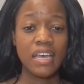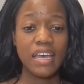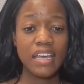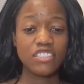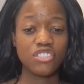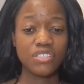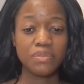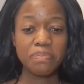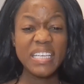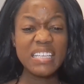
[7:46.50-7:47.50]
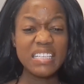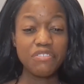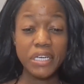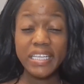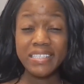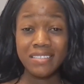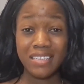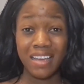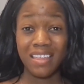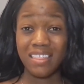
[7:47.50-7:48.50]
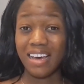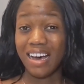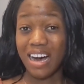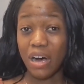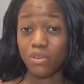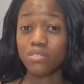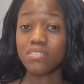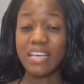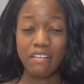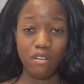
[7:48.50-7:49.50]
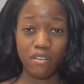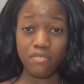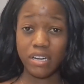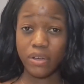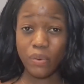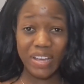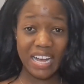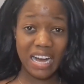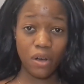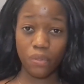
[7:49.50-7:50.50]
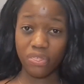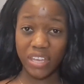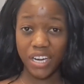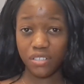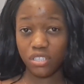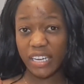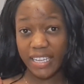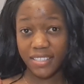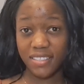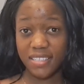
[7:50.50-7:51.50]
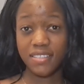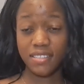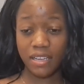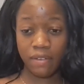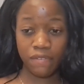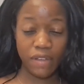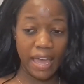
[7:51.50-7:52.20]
and just being really stuck in the house and not really going out there to like see stuff,